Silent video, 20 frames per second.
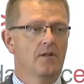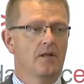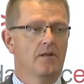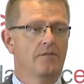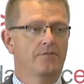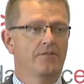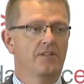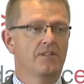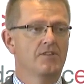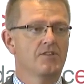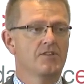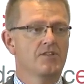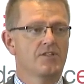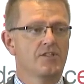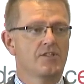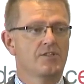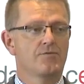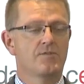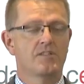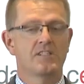at Flinders
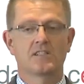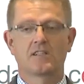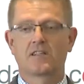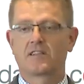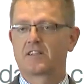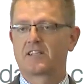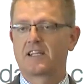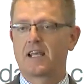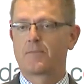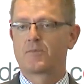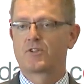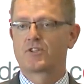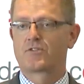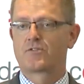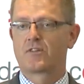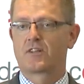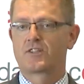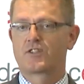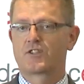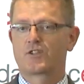just recently that
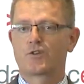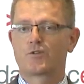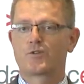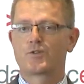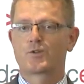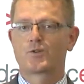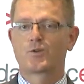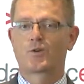demonstrates students